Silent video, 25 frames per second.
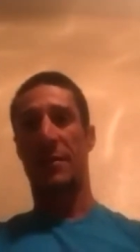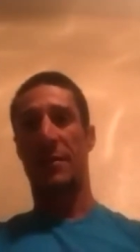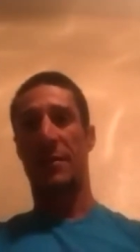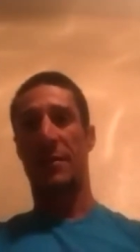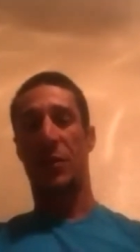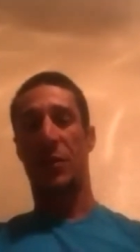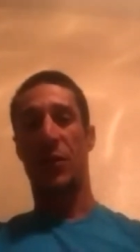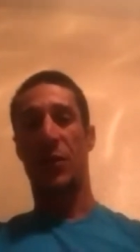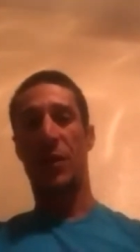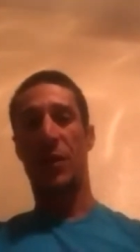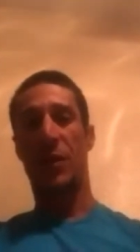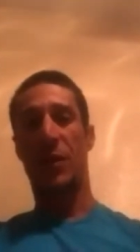
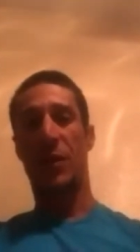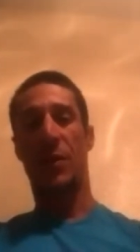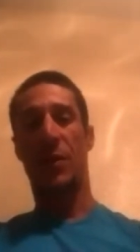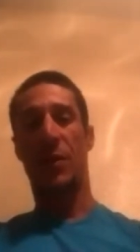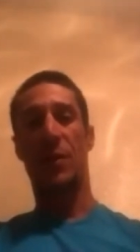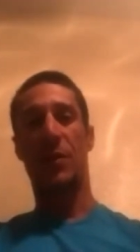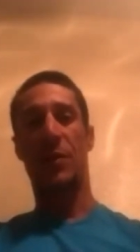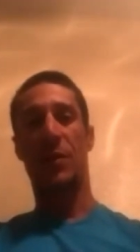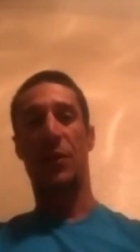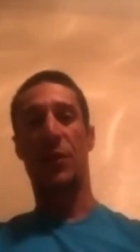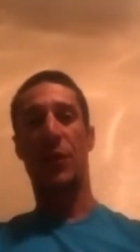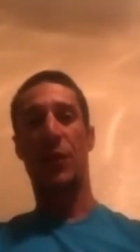
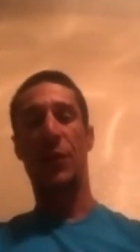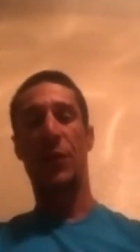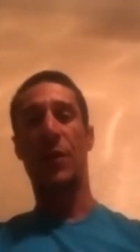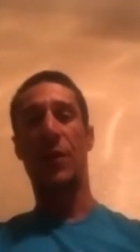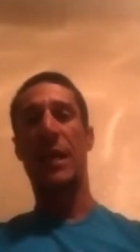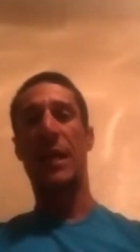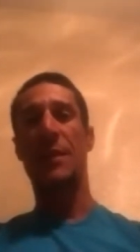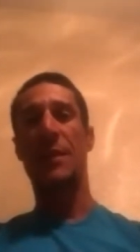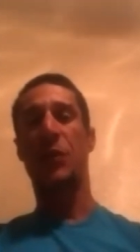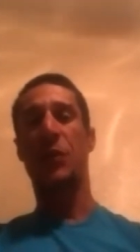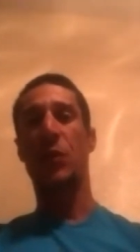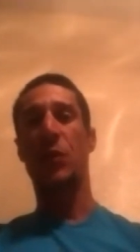So you don't
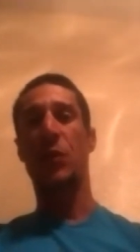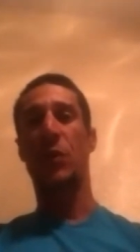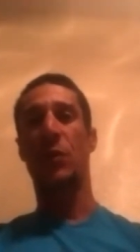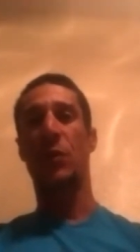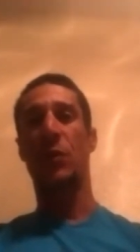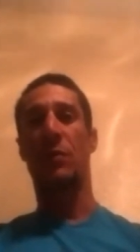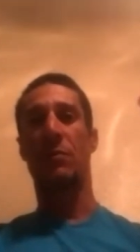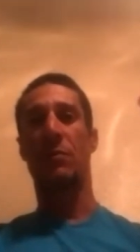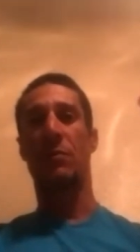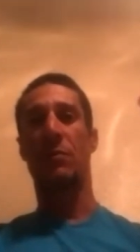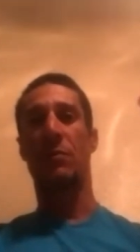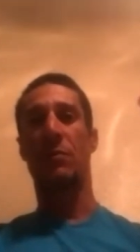have to,